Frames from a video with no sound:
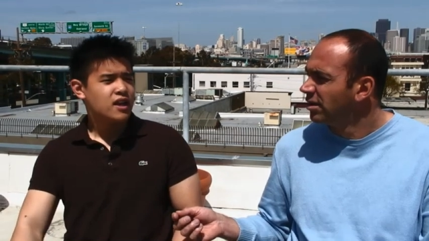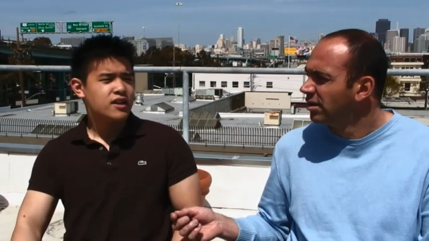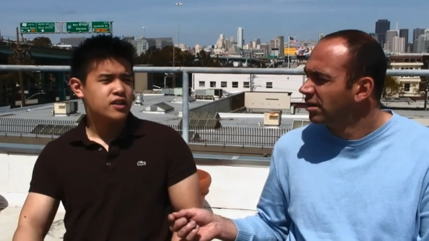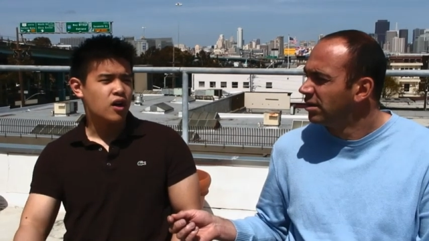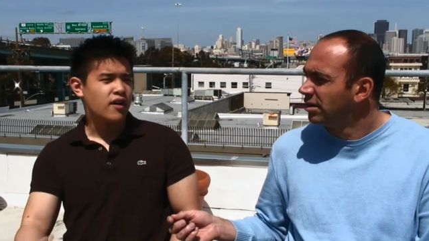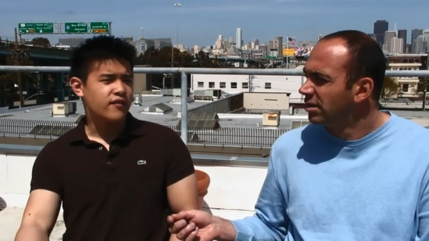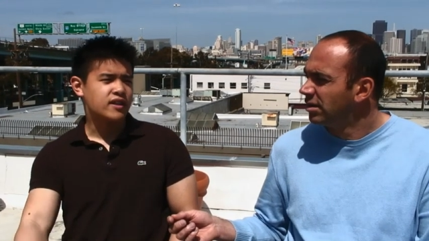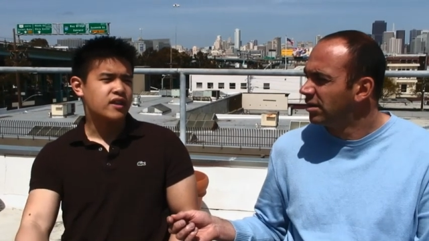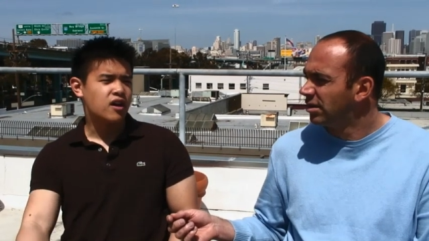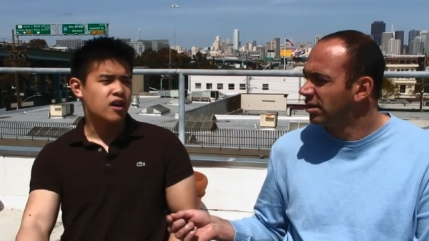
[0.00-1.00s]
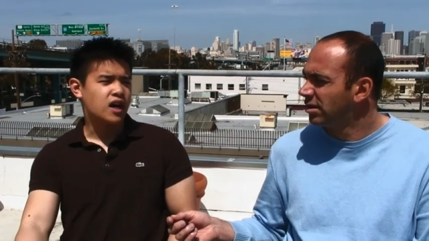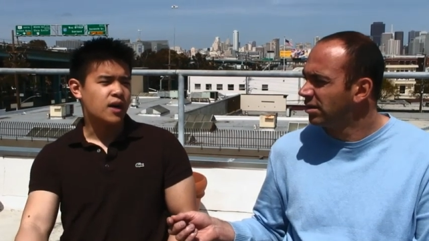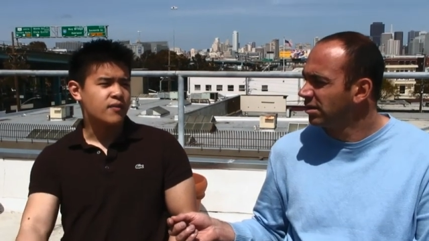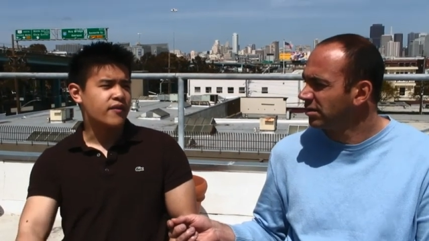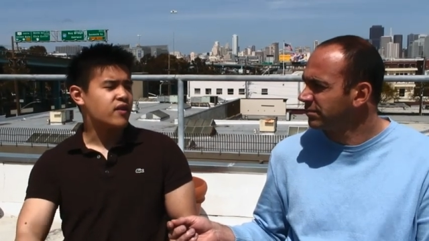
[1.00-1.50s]
Speaker 1: So if they're
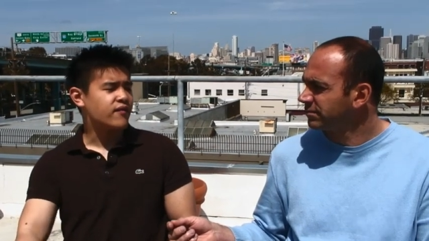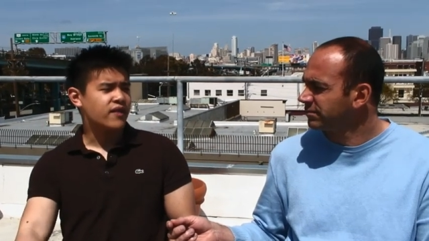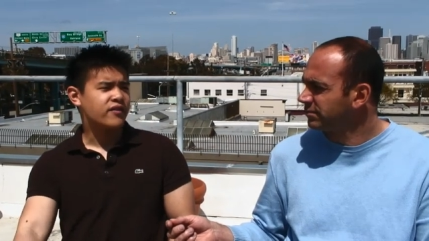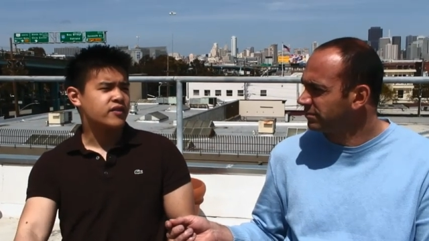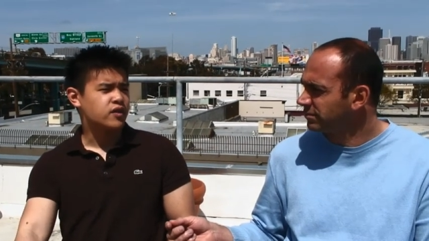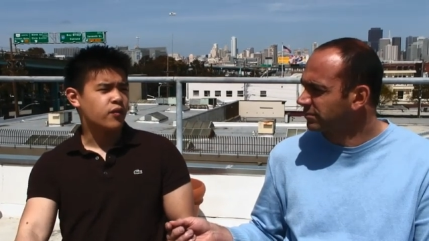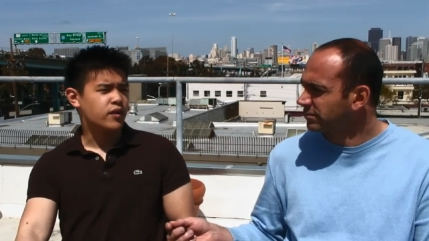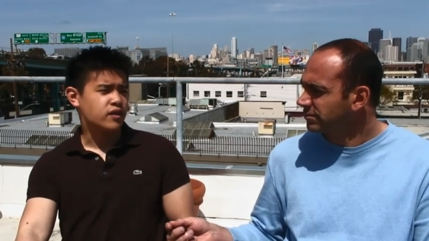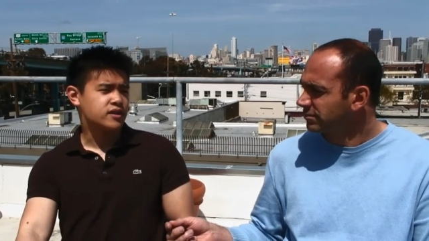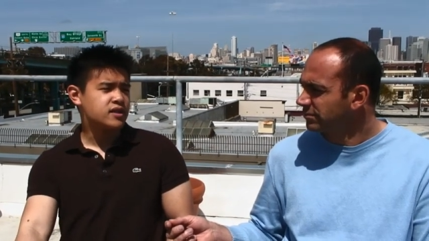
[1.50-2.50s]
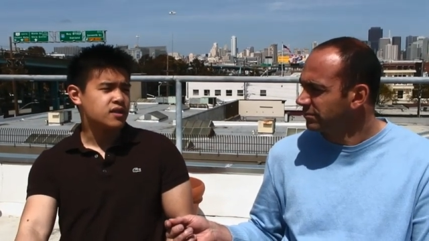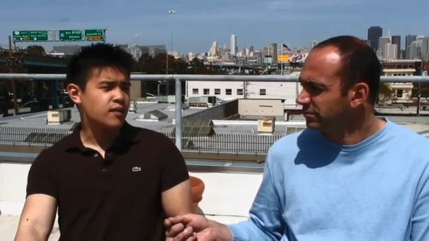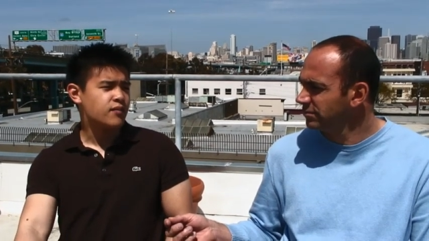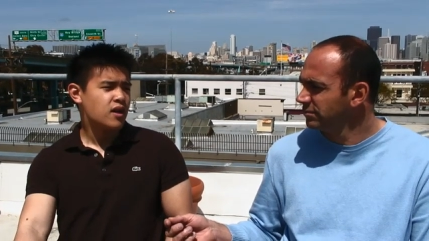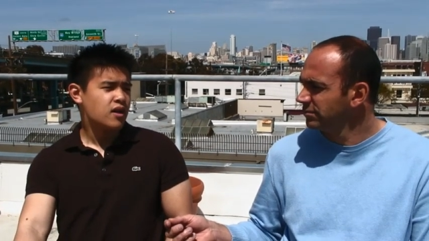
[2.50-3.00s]
um, if they're verified with our system,
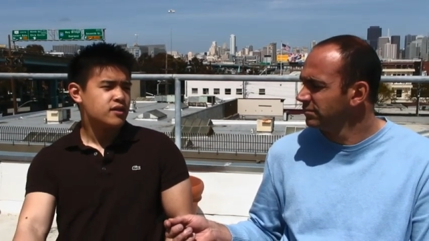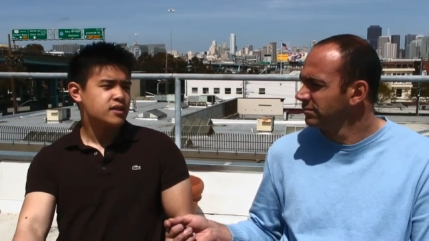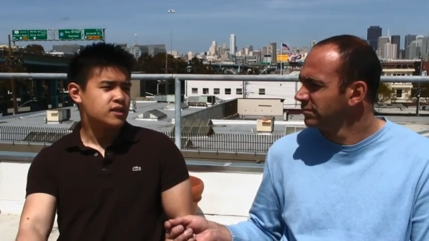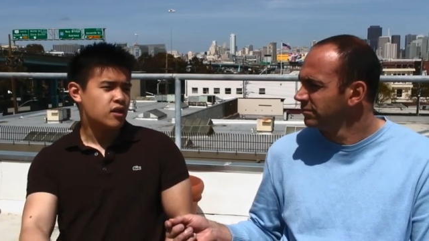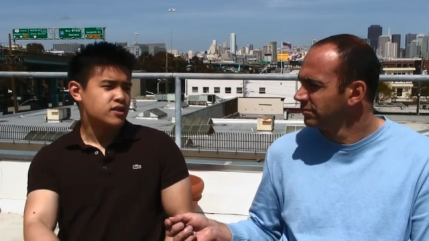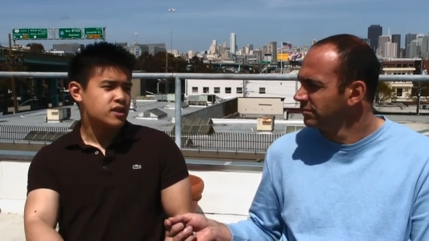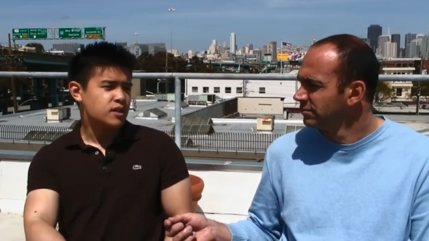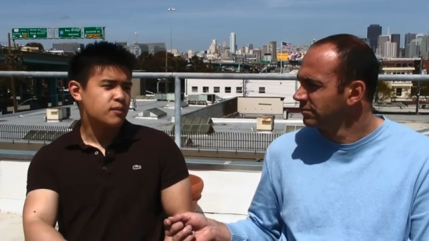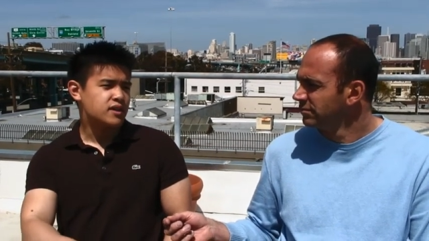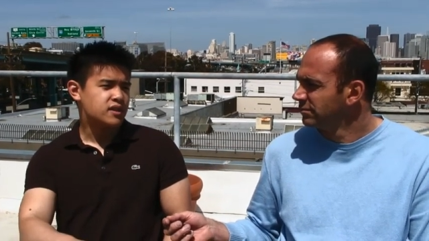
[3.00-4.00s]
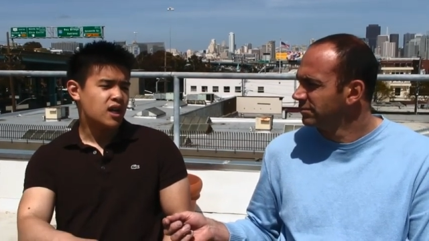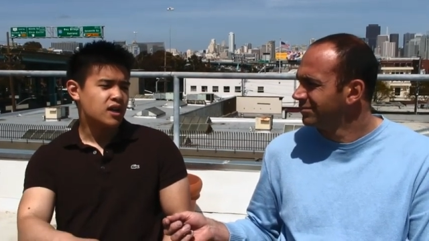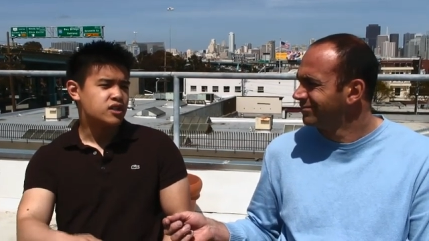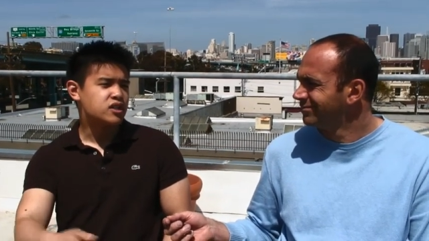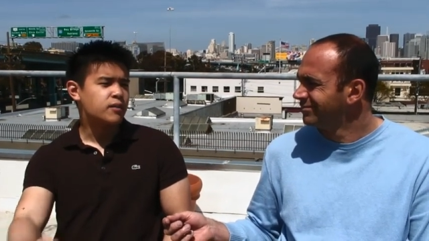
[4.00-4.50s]
since our system is uh,
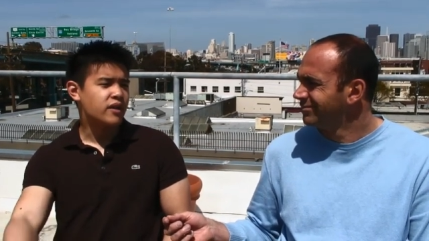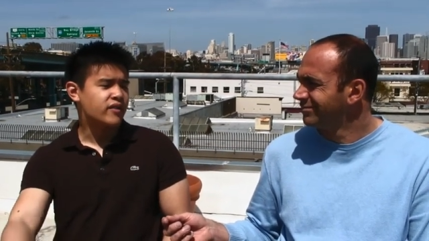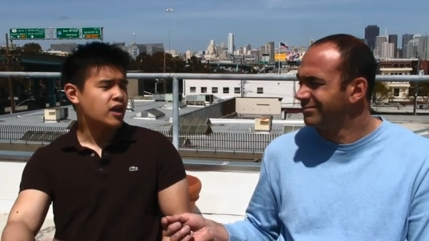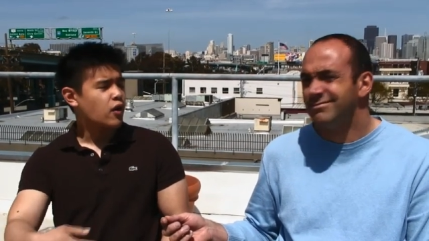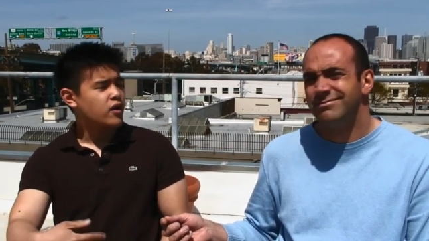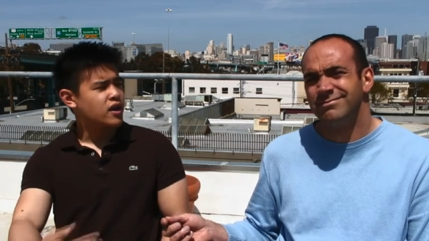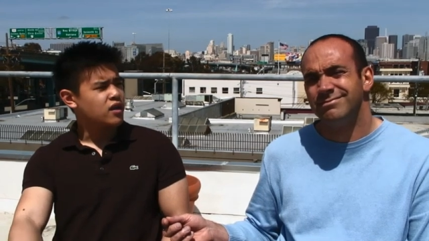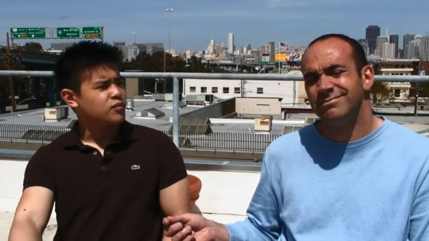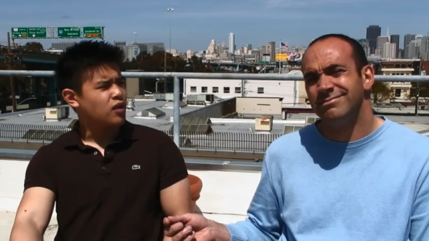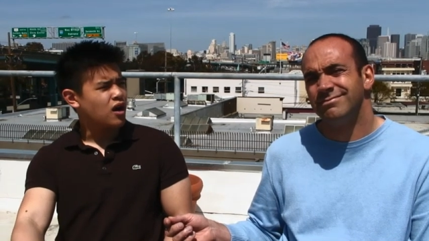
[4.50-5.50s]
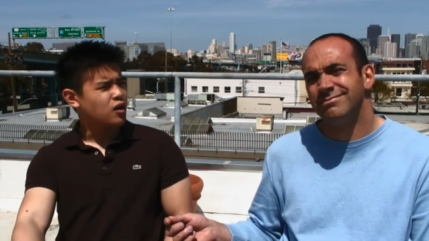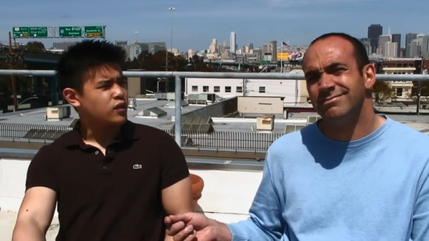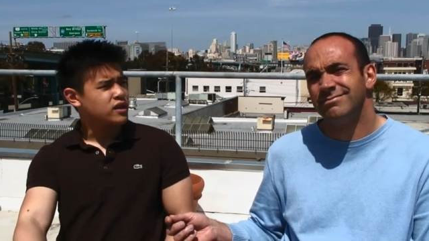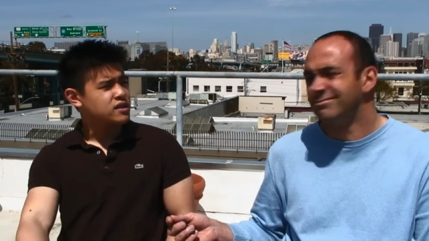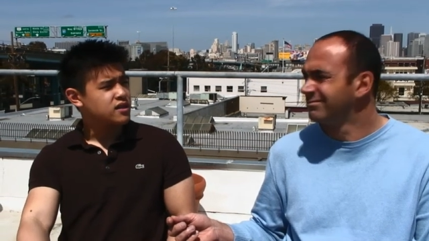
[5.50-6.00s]
distributed, if they go on another blog with
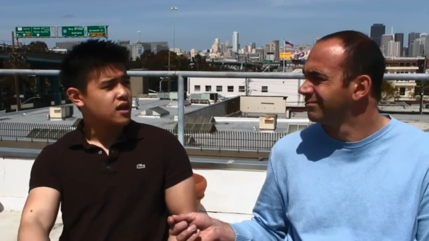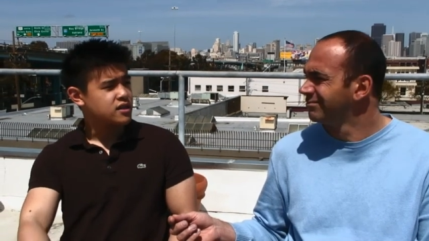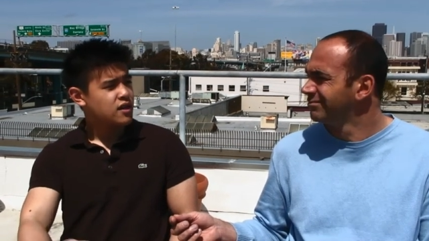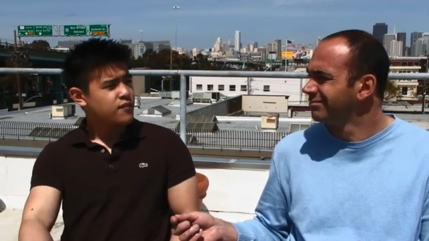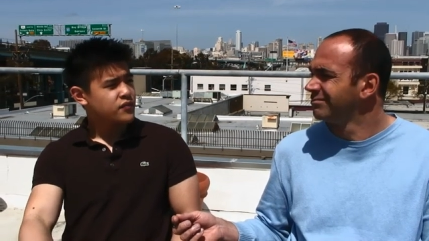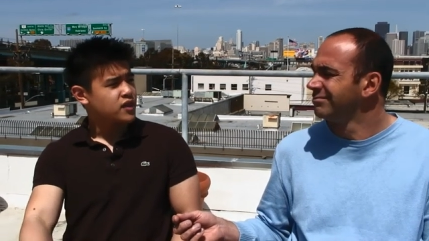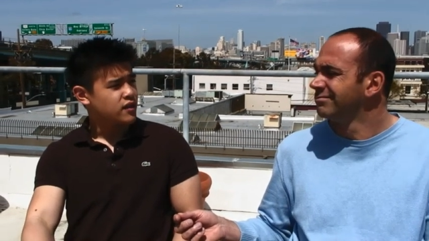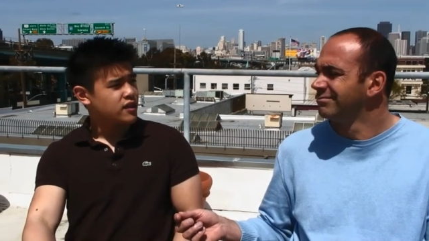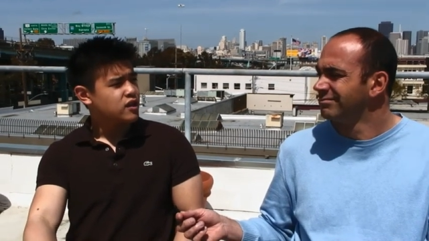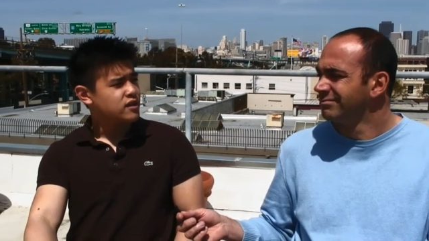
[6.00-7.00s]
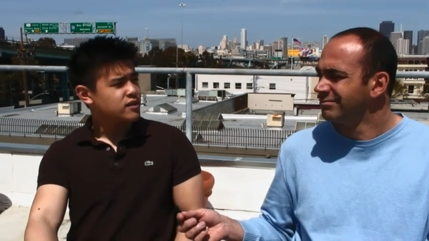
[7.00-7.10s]
Disqus, you know, the